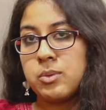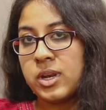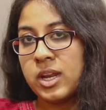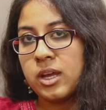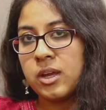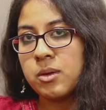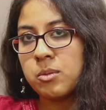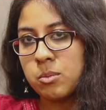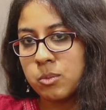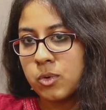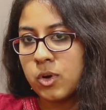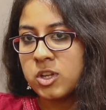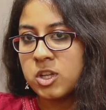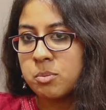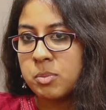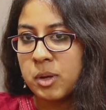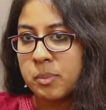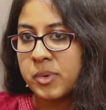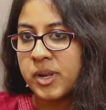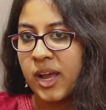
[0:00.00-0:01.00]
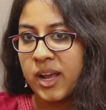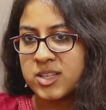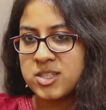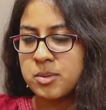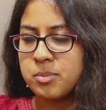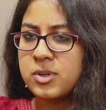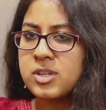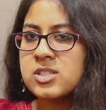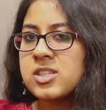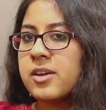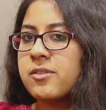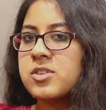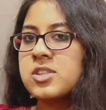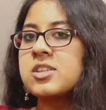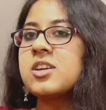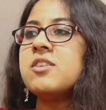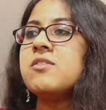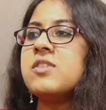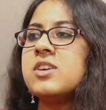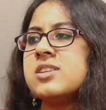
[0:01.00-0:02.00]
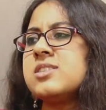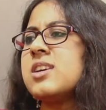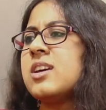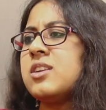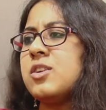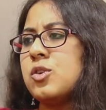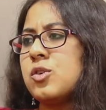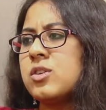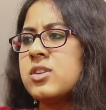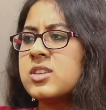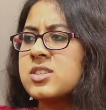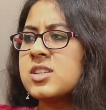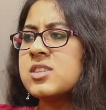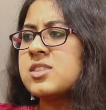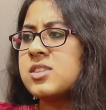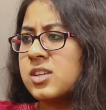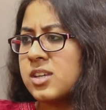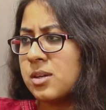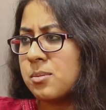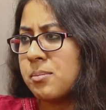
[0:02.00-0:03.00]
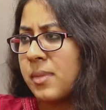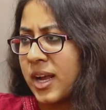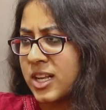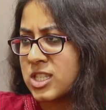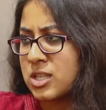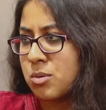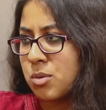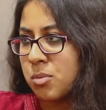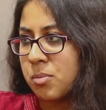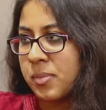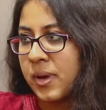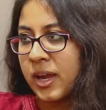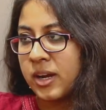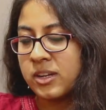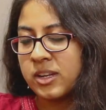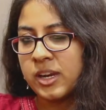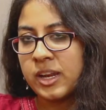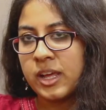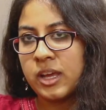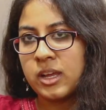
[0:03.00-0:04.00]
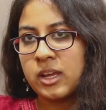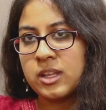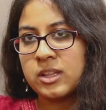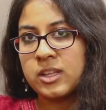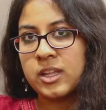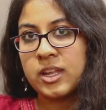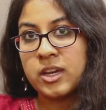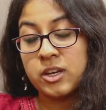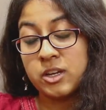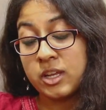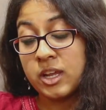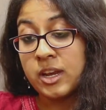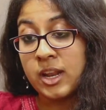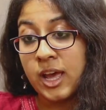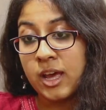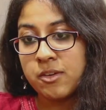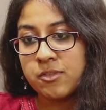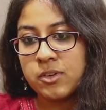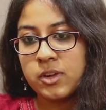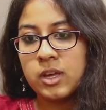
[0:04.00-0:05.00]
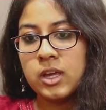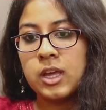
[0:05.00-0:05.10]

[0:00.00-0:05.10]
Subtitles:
when I got the paper acceptance, I was convinced that this is the maximum impact that it can have.